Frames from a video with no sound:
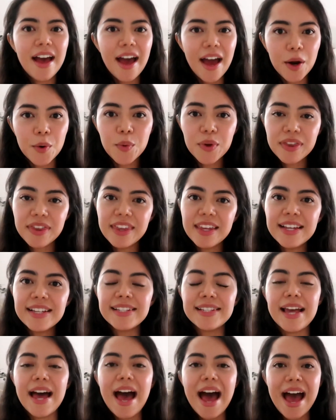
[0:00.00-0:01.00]
And with
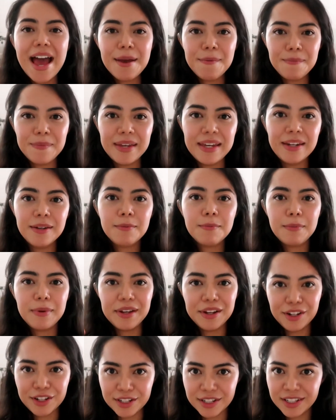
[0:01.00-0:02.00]
this, I mean
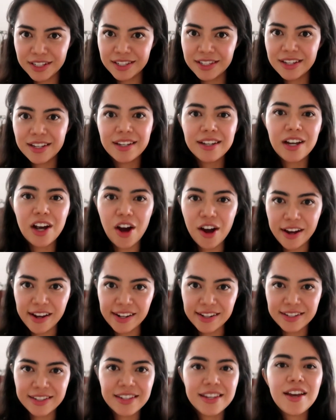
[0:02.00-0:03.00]
bills,
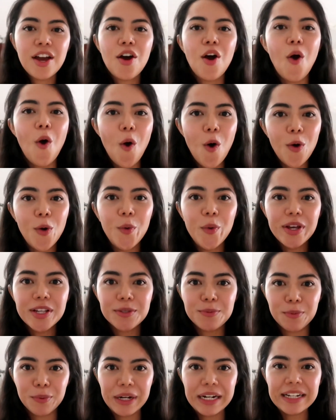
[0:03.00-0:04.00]
coins. Always
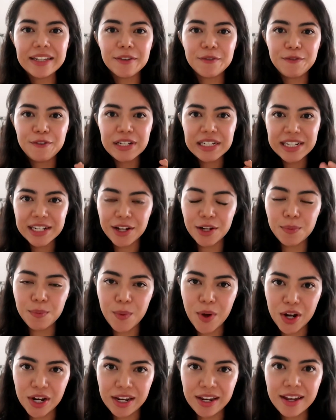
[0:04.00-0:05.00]
bring the physical
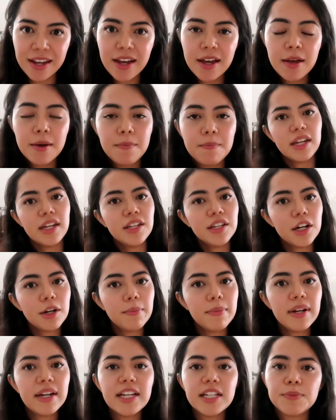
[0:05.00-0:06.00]
money. In
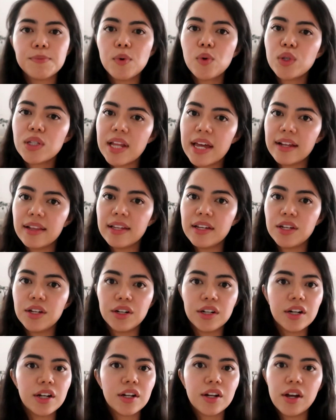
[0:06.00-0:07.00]
Germany, it's most likely
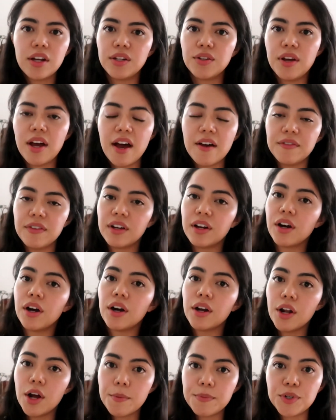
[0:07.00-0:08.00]
you're not going to have the
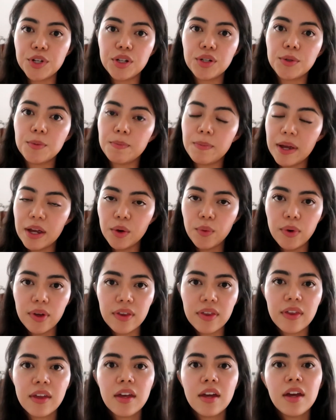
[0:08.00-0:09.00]
card option to pay
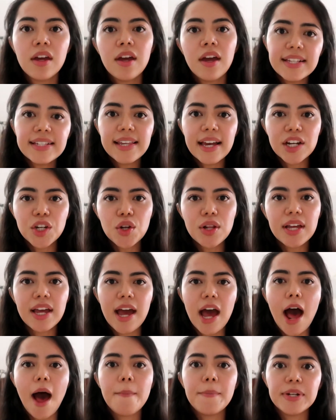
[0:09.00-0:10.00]
with. This actually
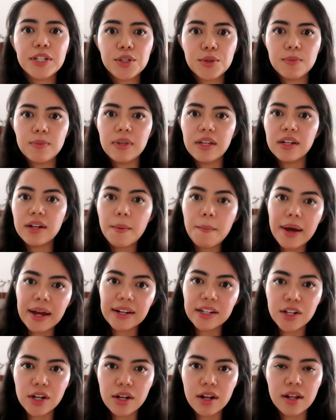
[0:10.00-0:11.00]
happened to me in a
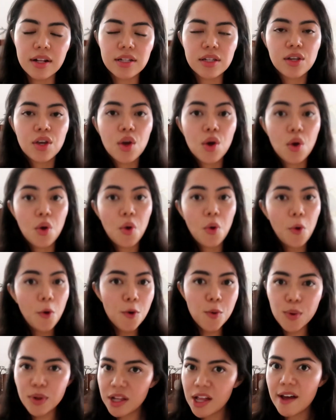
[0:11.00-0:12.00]
McDonald's.
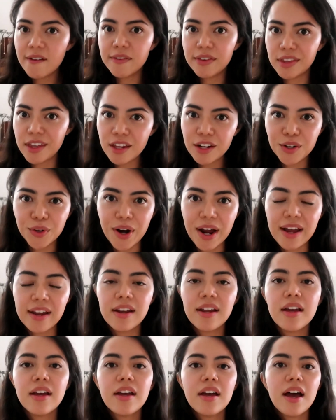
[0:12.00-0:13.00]
Who would have thought,
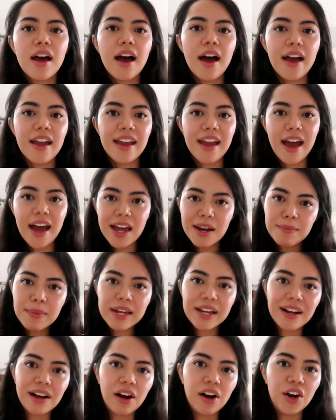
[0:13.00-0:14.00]
right? I had
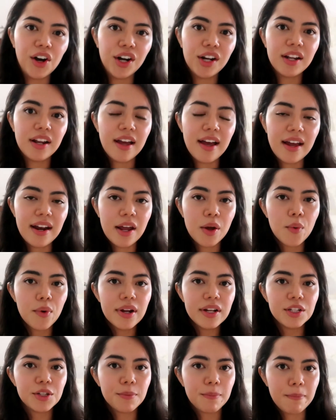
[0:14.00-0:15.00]
my card and I
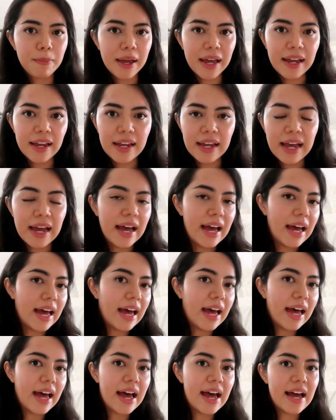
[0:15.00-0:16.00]
wanted to pay
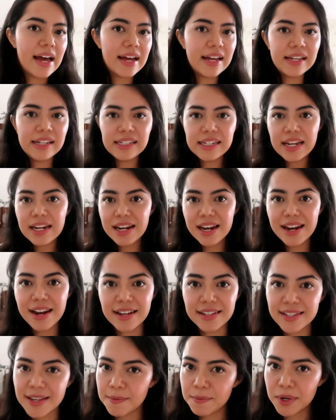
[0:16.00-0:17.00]
and they didn't
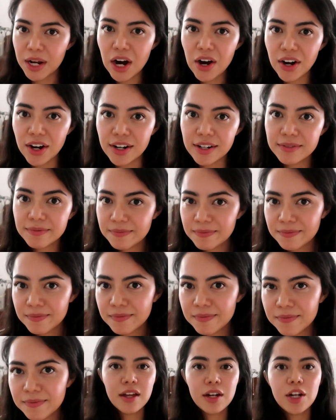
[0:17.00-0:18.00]
accept card.
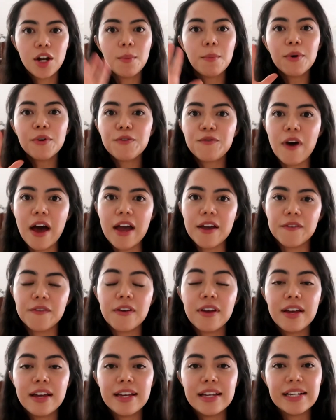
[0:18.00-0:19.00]
Number 5.
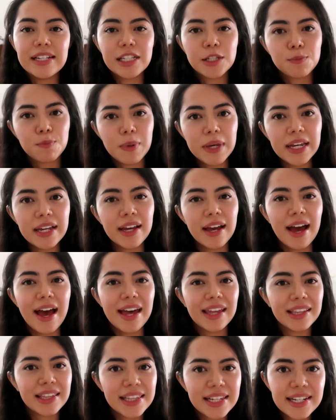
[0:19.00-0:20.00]
Speak
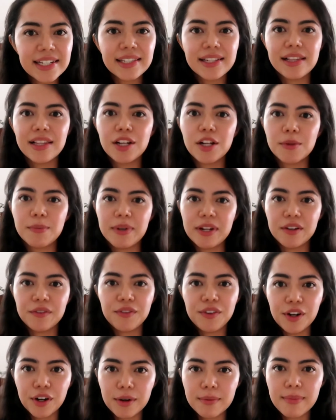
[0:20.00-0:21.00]
at least a little bit of
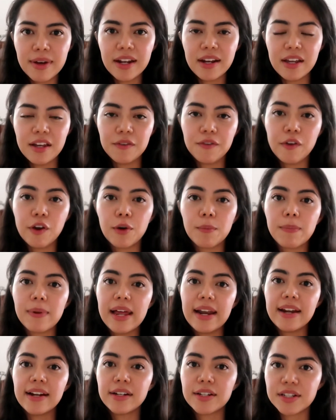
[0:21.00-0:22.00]
German if you're
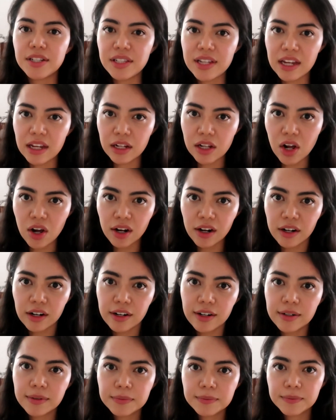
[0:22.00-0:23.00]
planning to stay
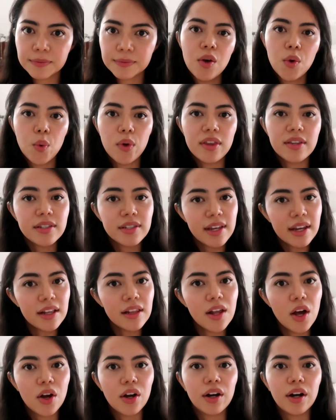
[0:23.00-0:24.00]
longer. With stay
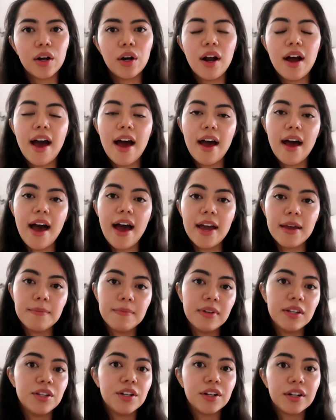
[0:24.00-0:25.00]
longer, I
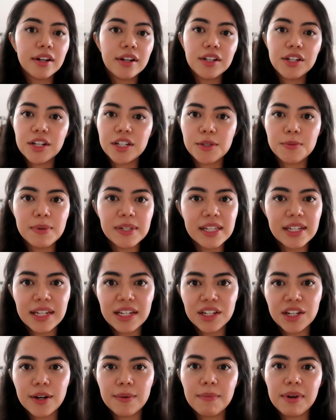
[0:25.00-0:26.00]
mean you're not just
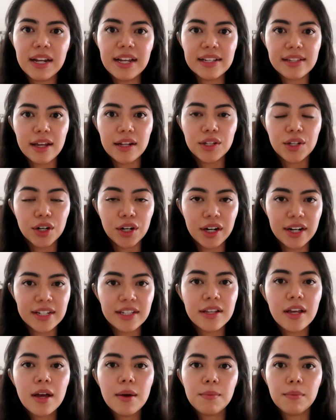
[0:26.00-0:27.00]
visiting Germany as a
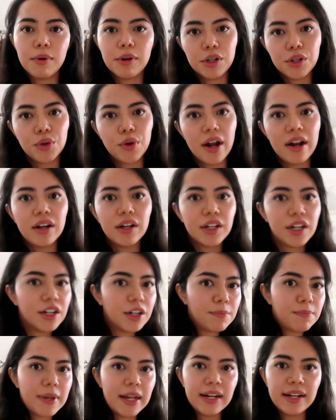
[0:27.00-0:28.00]
tourist, but rather
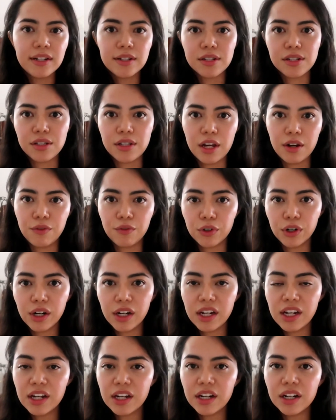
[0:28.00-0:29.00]
you're planning to stay for
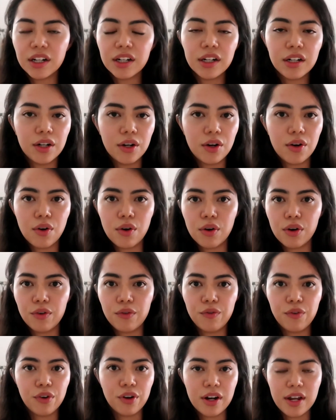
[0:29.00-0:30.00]
a year or
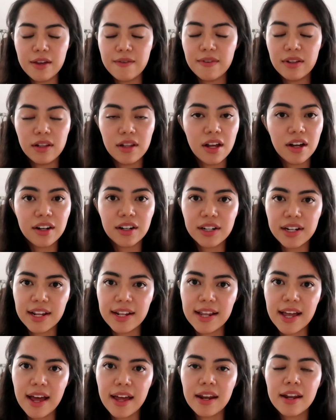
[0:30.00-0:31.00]
for even longer than
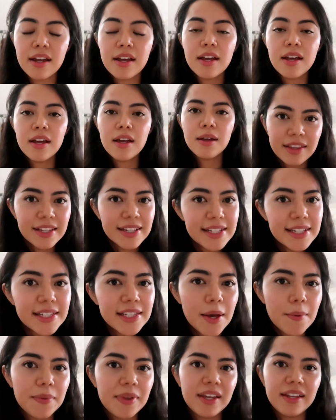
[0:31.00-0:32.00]
that. This is
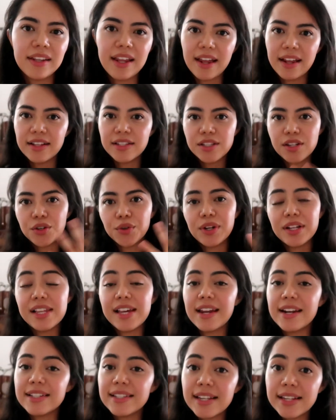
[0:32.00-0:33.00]
something that is not really
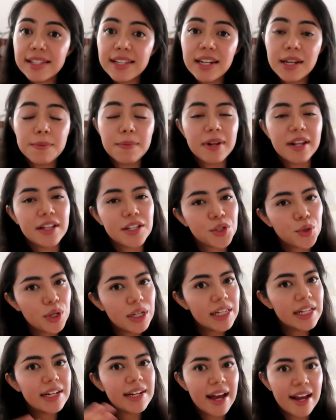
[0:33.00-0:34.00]
a necessity, but it's
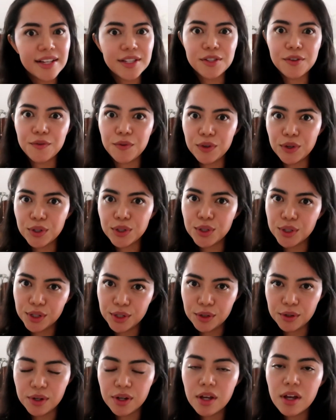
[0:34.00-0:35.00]
really nice of you to
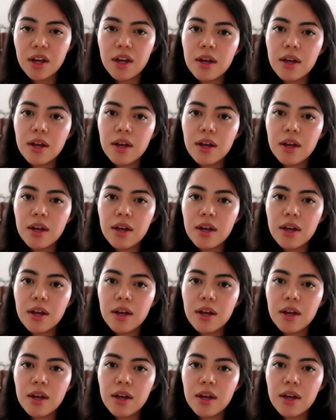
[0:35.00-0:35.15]
do.